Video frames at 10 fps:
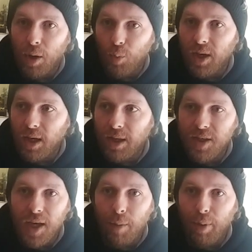we need this
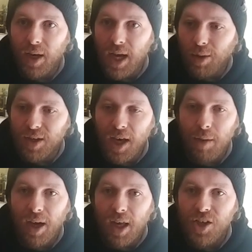guy back now, let's get him
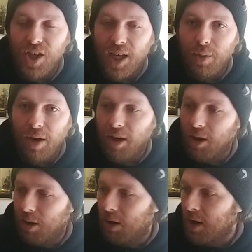back in January,
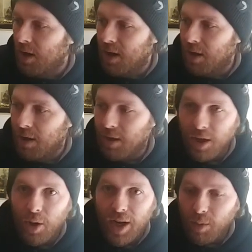or
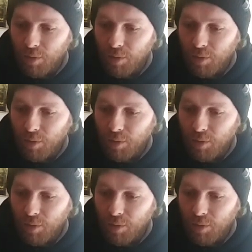anyone